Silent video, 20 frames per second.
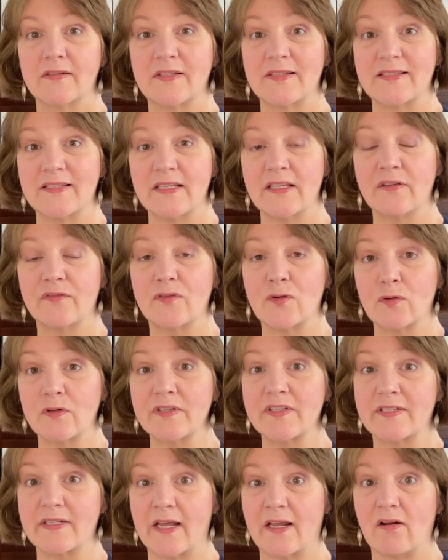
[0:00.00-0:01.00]
to see if your
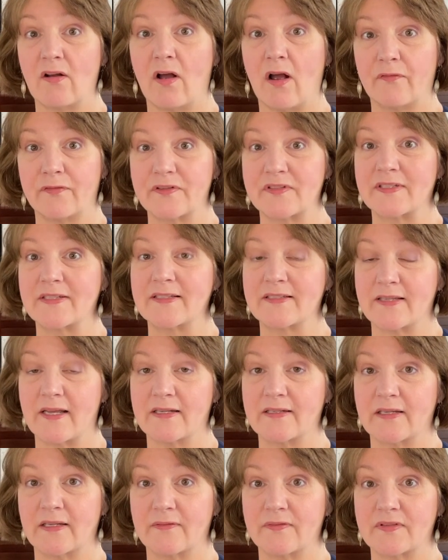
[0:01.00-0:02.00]
state offers
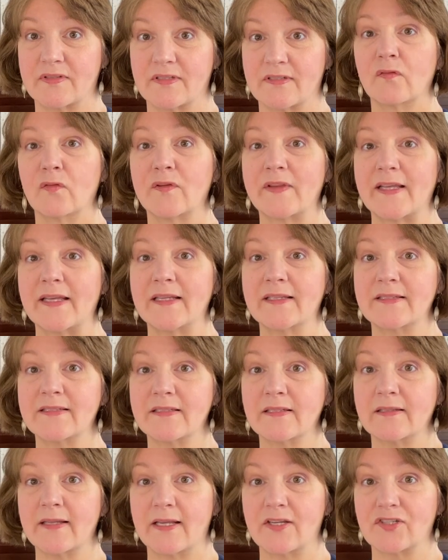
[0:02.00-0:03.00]
incentives for the
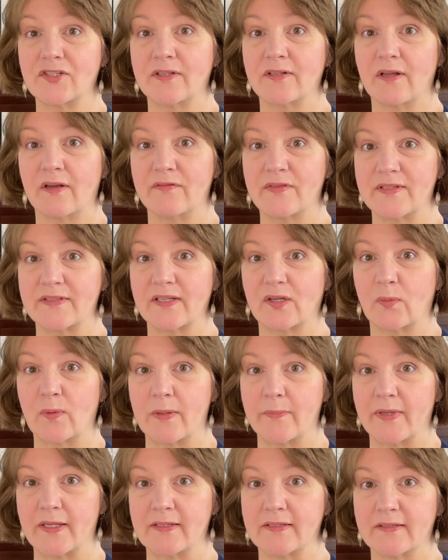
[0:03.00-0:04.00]
installation of this
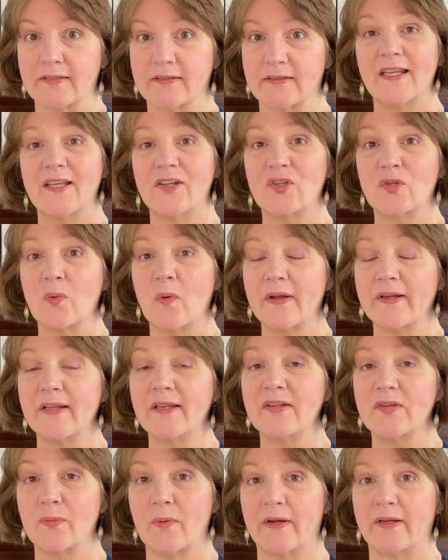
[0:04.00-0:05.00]
equipment. In
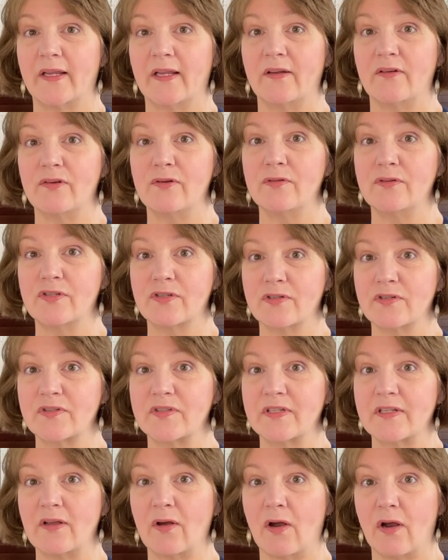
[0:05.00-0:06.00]
2020, New
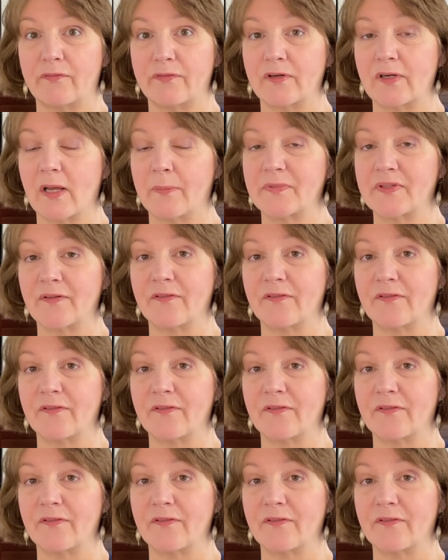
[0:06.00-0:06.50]
Jersey offered up to